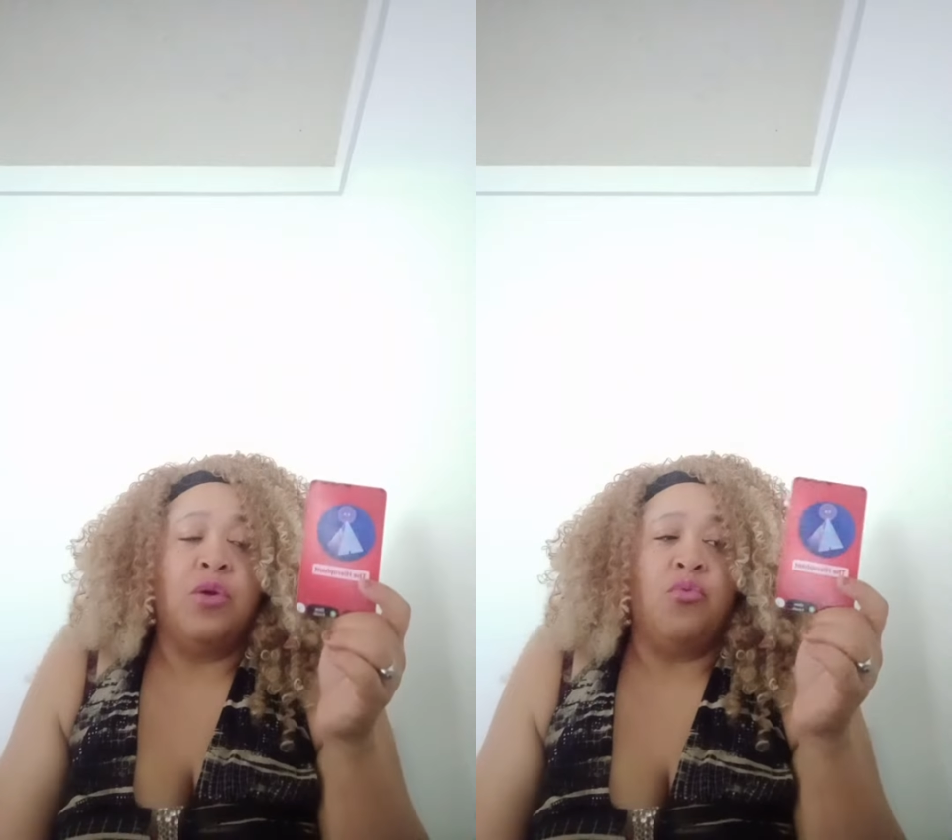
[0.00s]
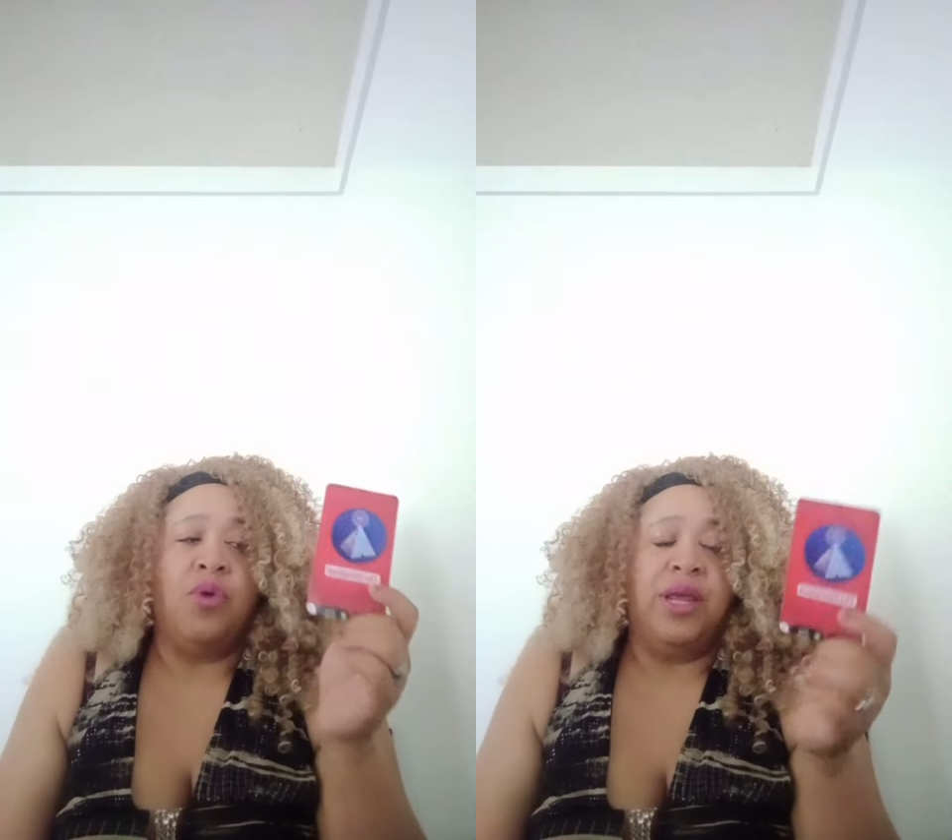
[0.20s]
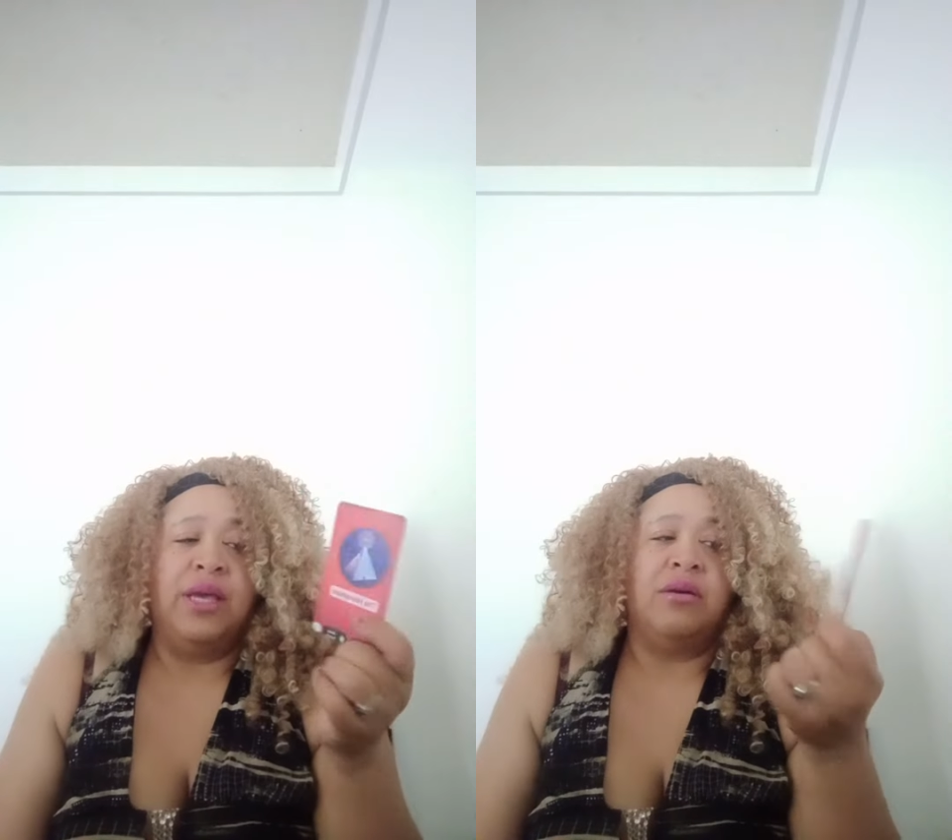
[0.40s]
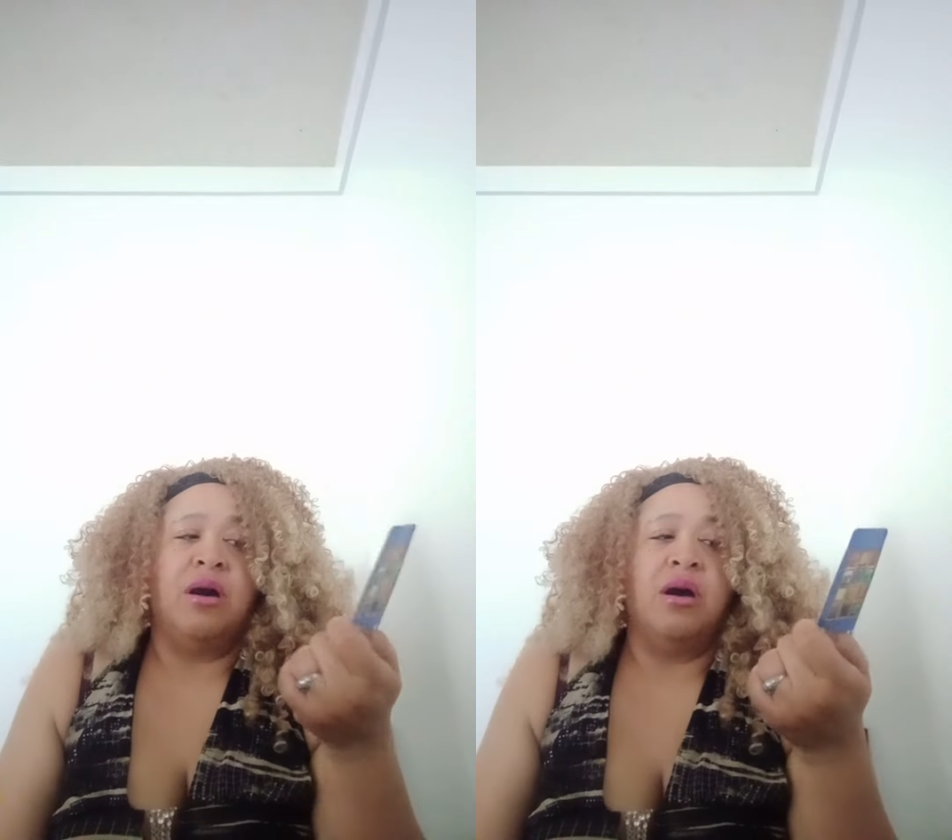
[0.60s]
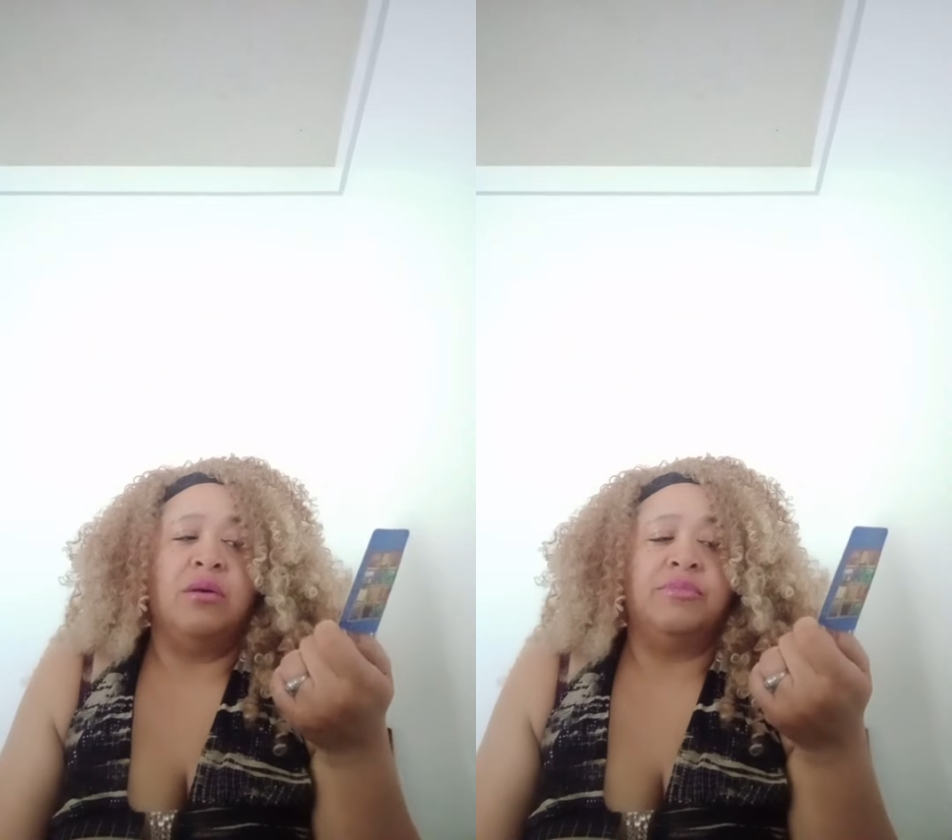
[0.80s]
when it
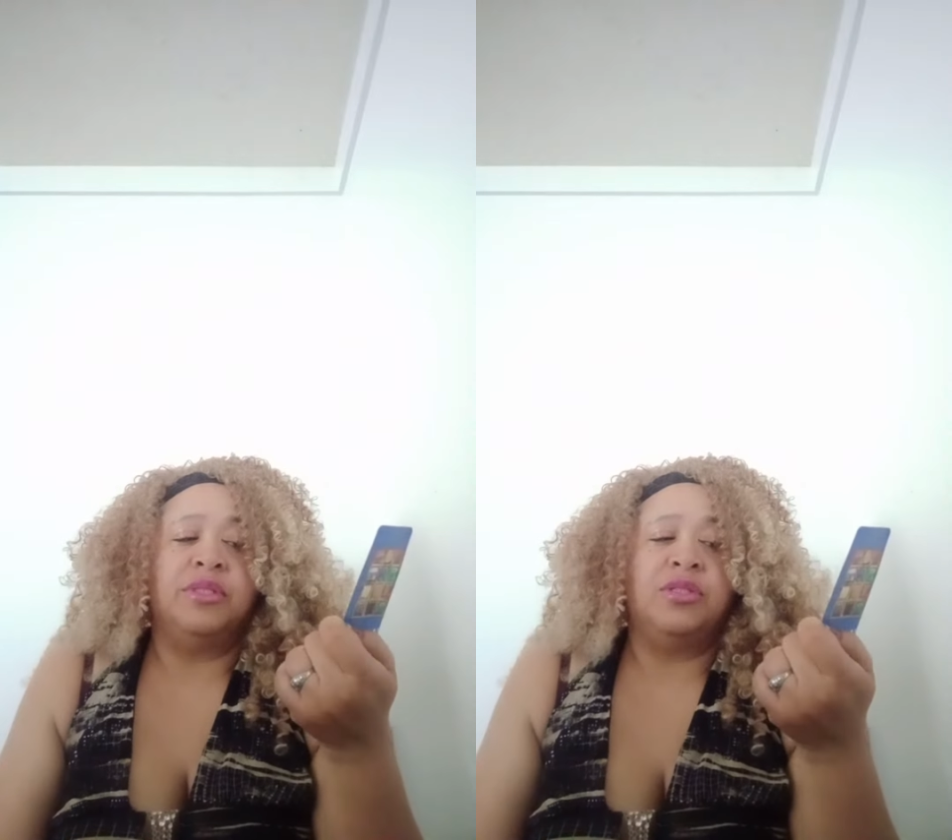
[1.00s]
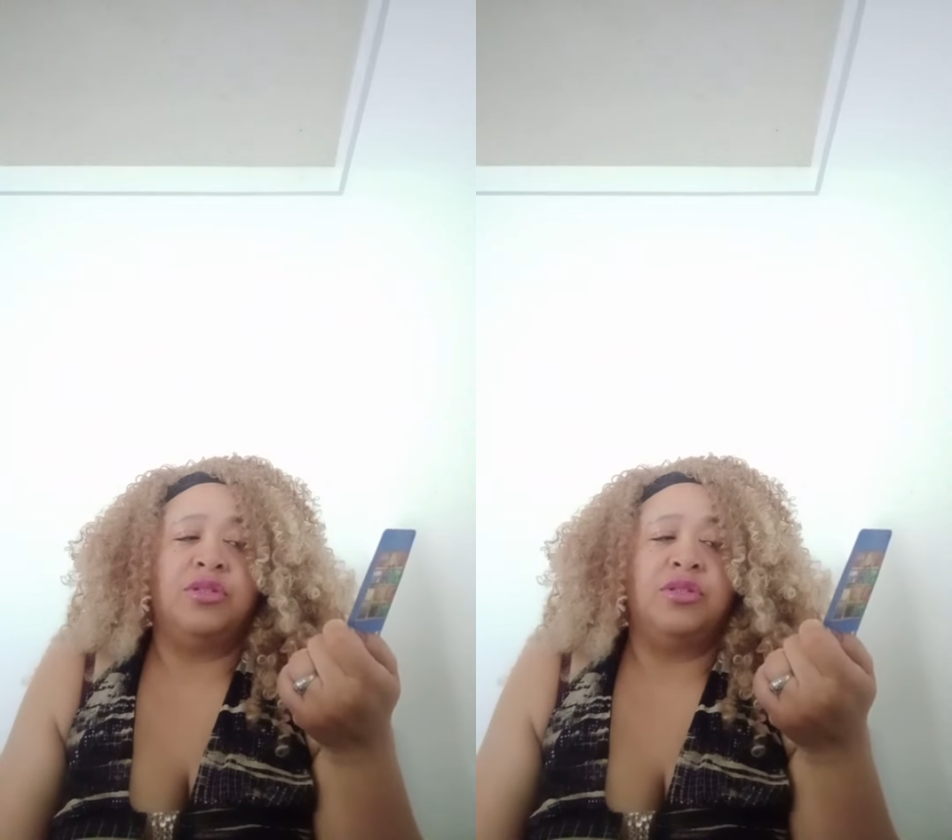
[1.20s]
comes